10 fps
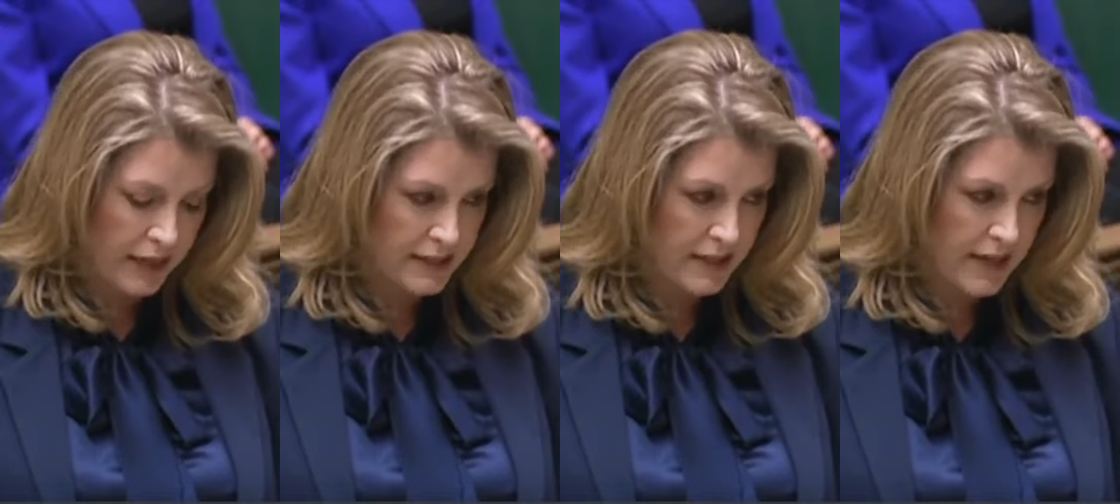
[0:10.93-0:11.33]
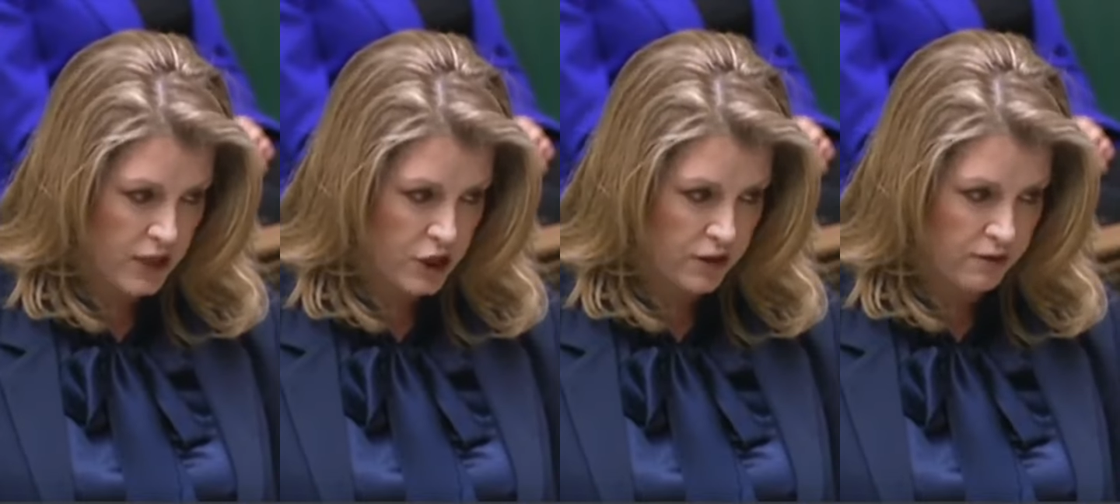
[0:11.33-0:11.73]
It's the
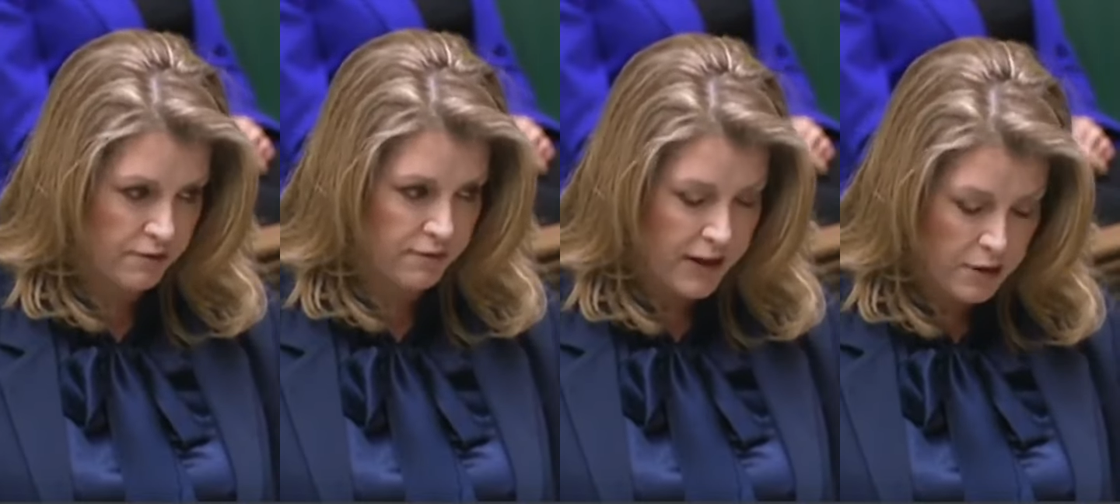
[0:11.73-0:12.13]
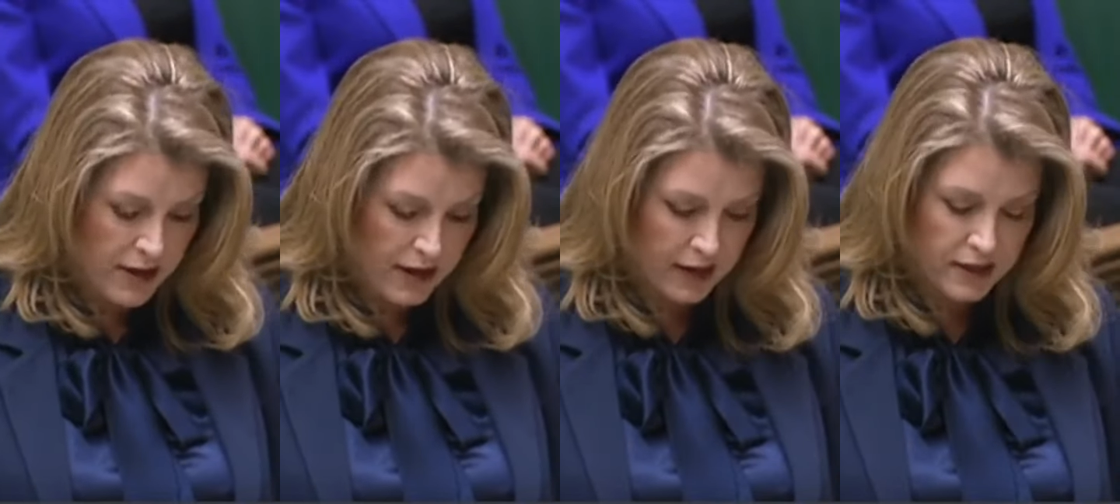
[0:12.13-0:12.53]
nation of
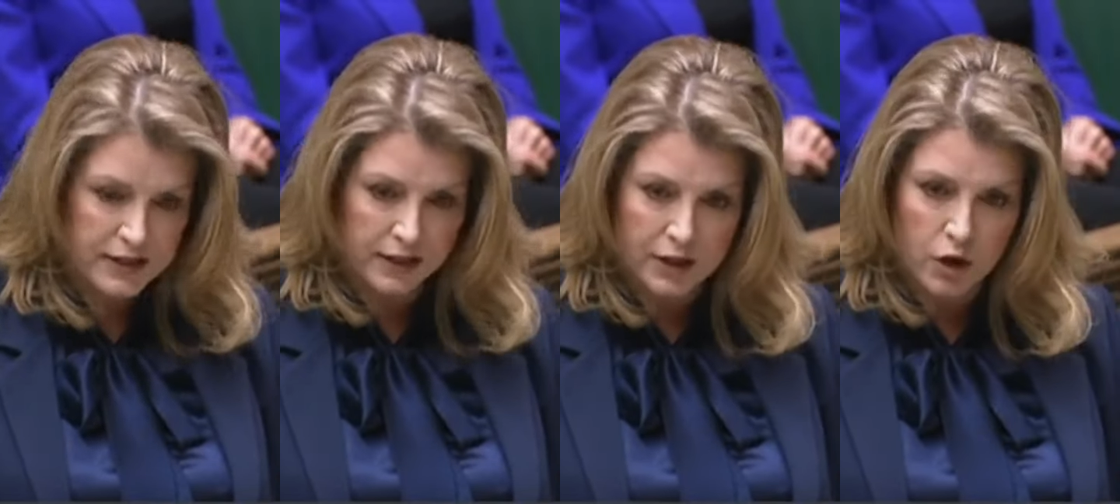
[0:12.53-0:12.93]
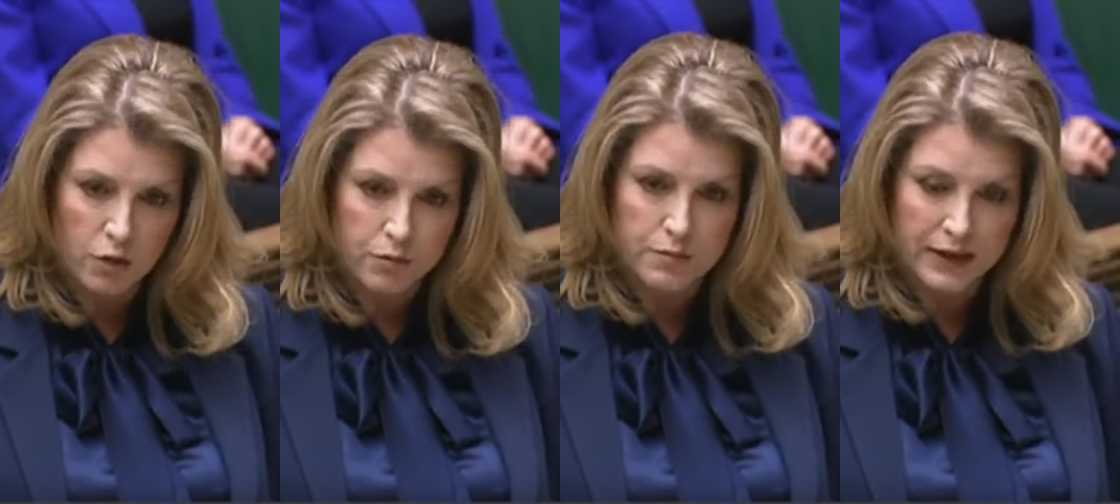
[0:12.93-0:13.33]
Fleming,
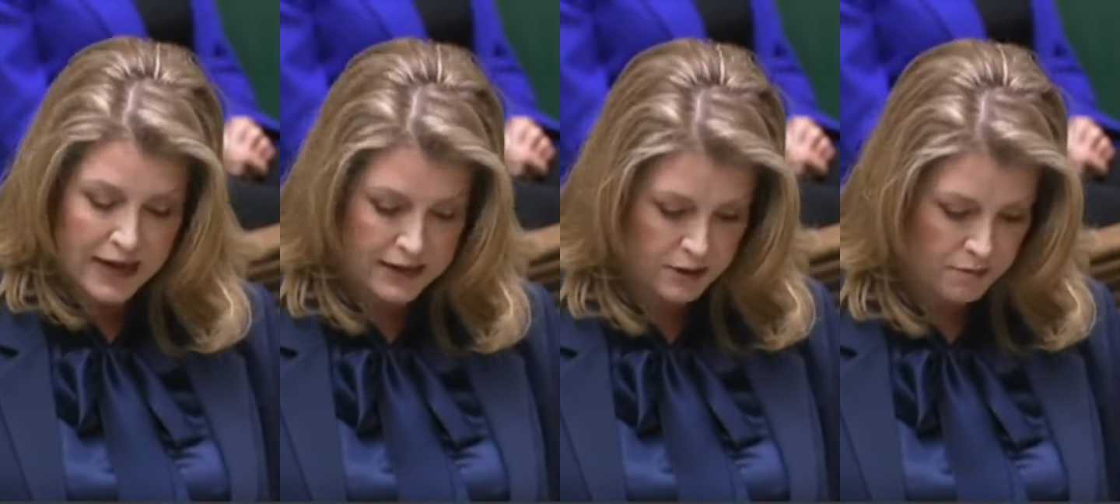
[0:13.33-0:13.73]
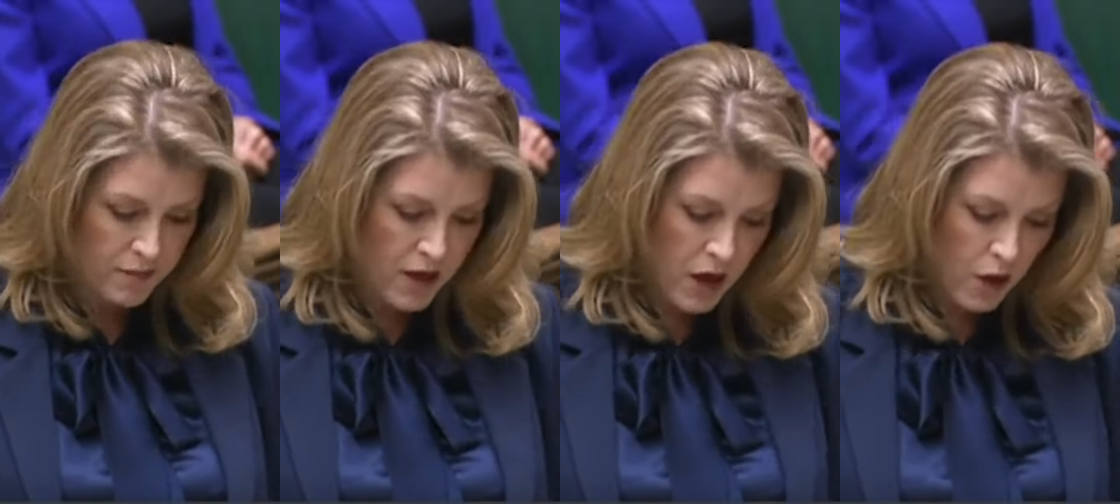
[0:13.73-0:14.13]
Dunlop,
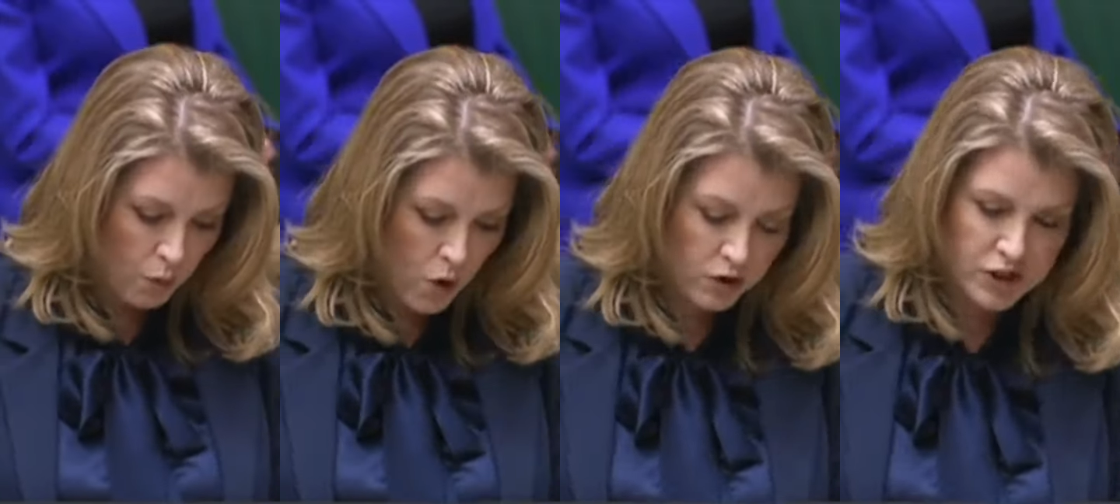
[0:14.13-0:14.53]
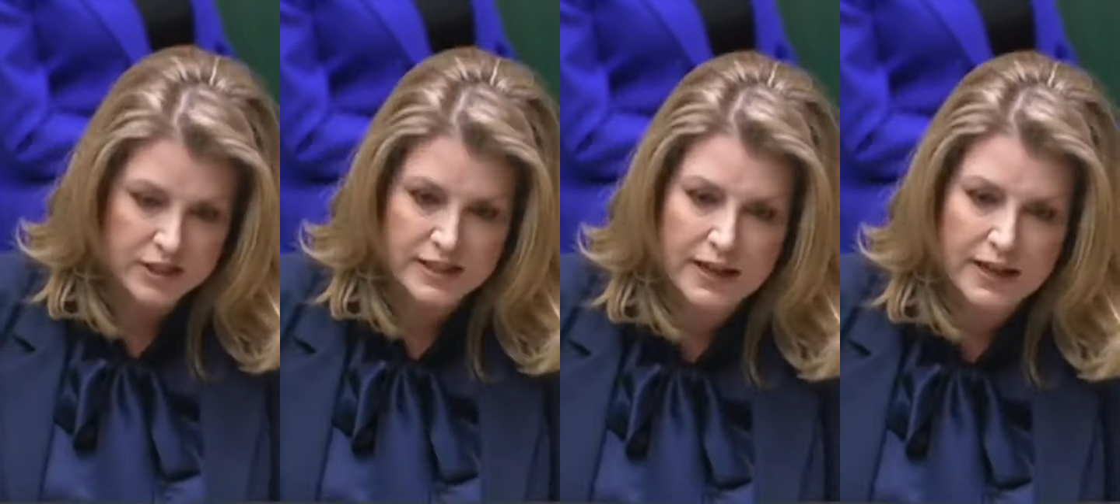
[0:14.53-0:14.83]
McAdam, Watt,